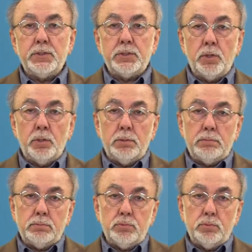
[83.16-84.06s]

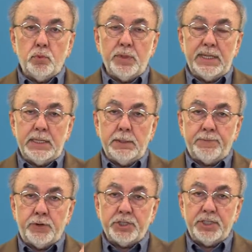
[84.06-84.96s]
So we
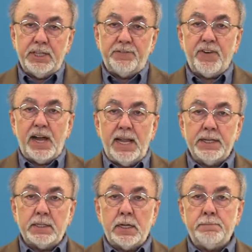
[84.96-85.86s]
first
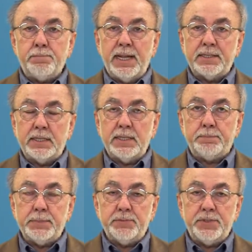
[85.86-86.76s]
define complex
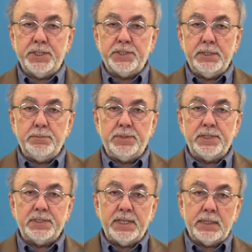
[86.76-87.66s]
adaptive systems.
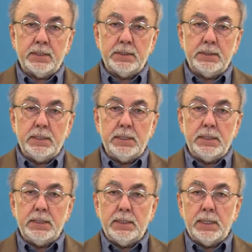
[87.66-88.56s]
Second,
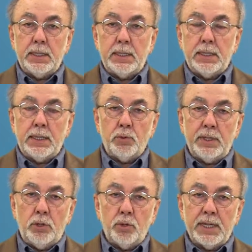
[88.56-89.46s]
uh,
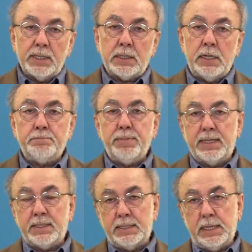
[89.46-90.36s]
we look at
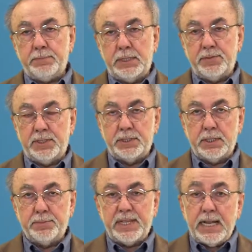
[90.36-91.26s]
complex adaptive
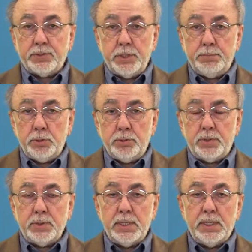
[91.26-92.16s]
systems
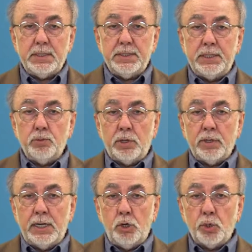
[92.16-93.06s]
attributes. Then we're
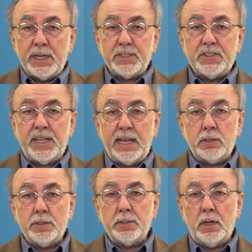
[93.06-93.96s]
going to look at
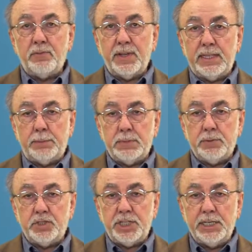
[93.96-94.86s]
cycles of
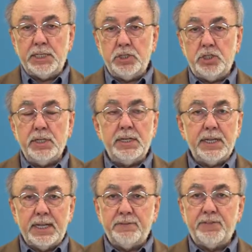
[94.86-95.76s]
adaptive change
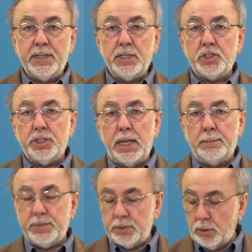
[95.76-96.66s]
and finish the
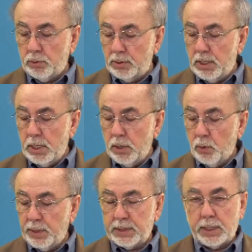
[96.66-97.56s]
episode
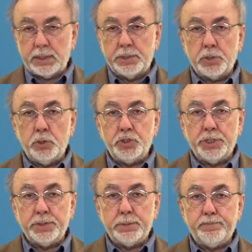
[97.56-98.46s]
with our
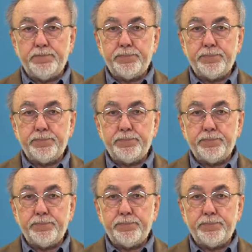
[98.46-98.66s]
conclusions.